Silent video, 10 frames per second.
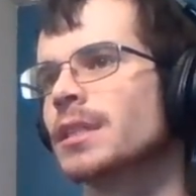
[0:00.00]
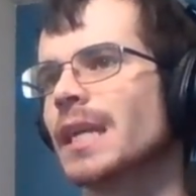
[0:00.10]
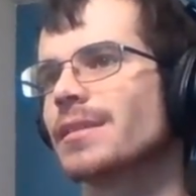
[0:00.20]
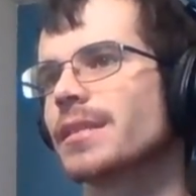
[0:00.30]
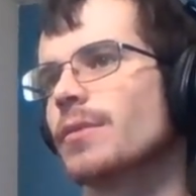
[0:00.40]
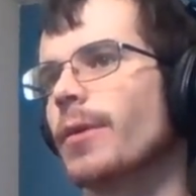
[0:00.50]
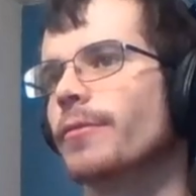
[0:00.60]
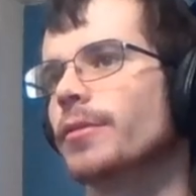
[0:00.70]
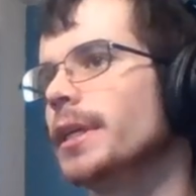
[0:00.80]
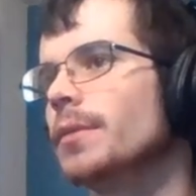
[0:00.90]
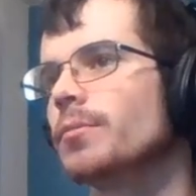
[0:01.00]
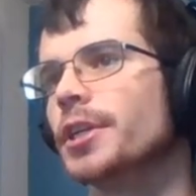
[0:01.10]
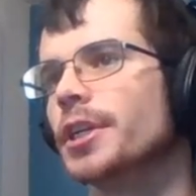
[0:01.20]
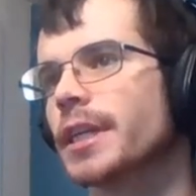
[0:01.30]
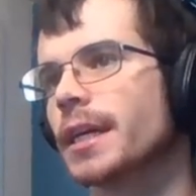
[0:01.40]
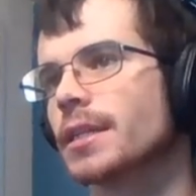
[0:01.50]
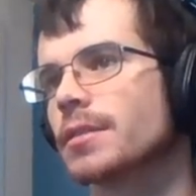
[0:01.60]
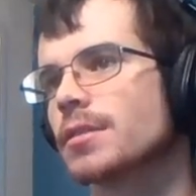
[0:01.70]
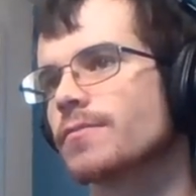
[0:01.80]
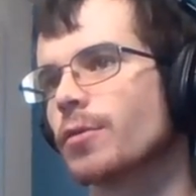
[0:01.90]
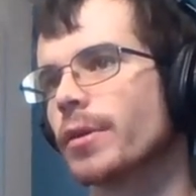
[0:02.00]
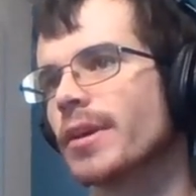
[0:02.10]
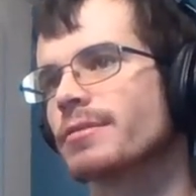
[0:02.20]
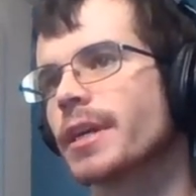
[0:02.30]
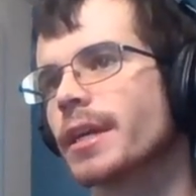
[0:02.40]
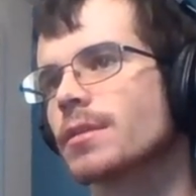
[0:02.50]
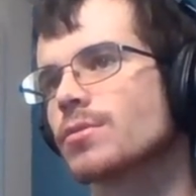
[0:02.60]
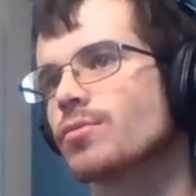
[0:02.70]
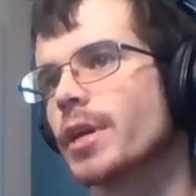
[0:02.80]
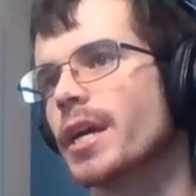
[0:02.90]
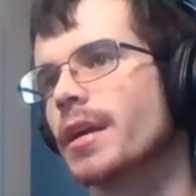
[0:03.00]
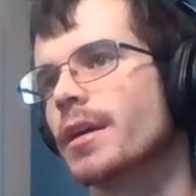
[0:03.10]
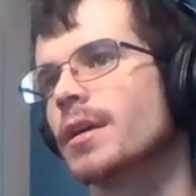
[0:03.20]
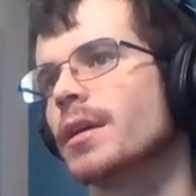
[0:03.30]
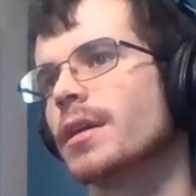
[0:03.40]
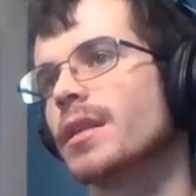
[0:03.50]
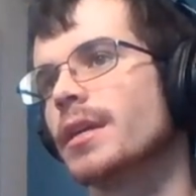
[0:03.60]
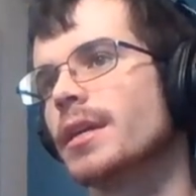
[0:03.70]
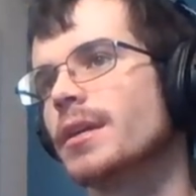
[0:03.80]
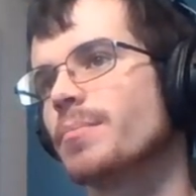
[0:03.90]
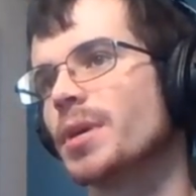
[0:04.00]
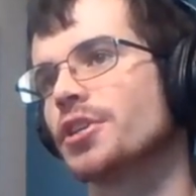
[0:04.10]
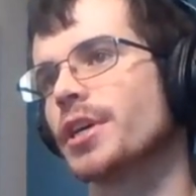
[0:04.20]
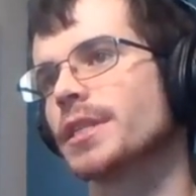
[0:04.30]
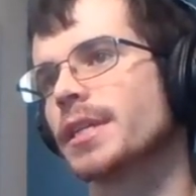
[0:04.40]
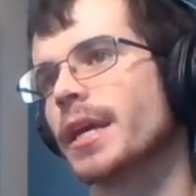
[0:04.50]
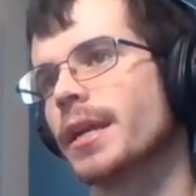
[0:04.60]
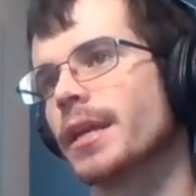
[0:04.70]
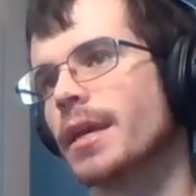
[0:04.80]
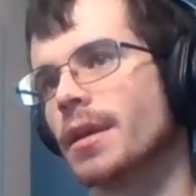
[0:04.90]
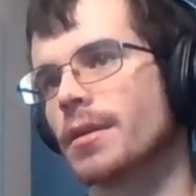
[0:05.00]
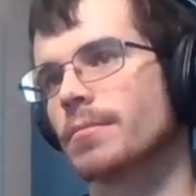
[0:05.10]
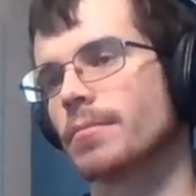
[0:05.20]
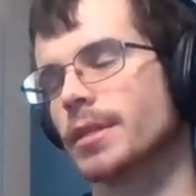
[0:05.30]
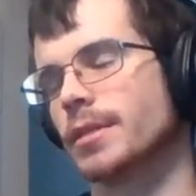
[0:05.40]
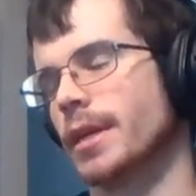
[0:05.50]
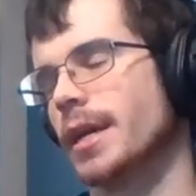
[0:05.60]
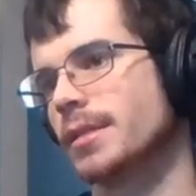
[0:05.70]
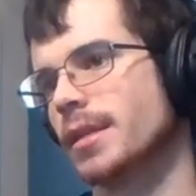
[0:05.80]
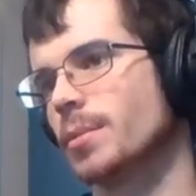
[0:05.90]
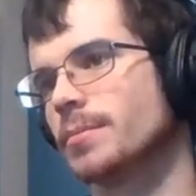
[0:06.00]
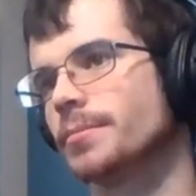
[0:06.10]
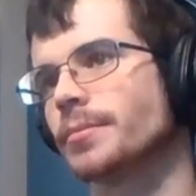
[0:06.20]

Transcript: I'd say roughly 30 seconds, 45 seconds when the picture gets taken at the end. That's a heads up.